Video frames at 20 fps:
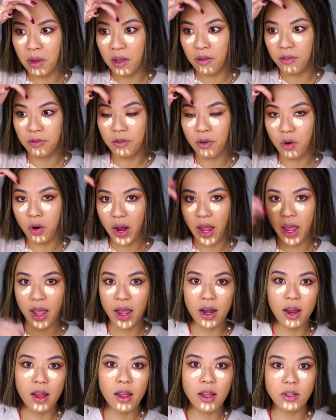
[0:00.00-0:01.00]
my
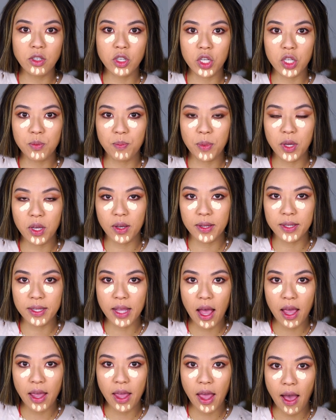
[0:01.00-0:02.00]
forehead just because
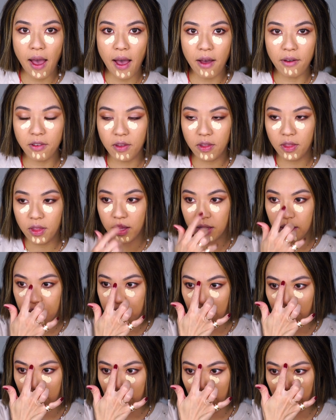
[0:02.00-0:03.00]
I have these
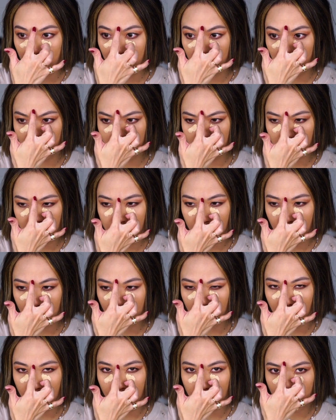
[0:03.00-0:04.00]
11s right
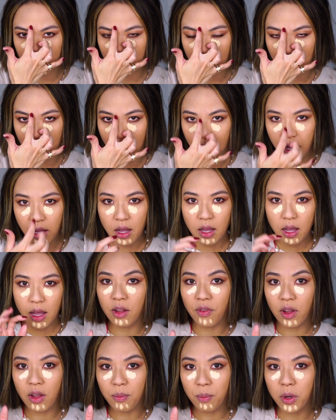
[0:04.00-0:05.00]
here.
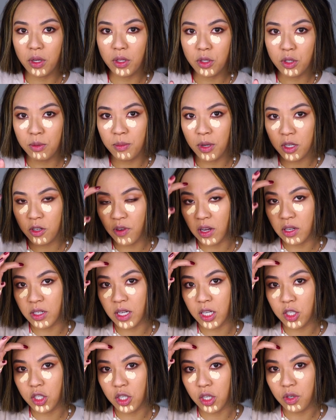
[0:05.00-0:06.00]
If I put too much
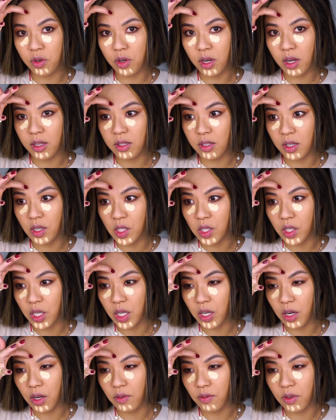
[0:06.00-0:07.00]
foundation or concealer
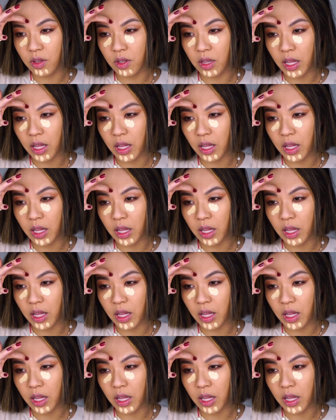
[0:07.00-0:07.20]
here, I feel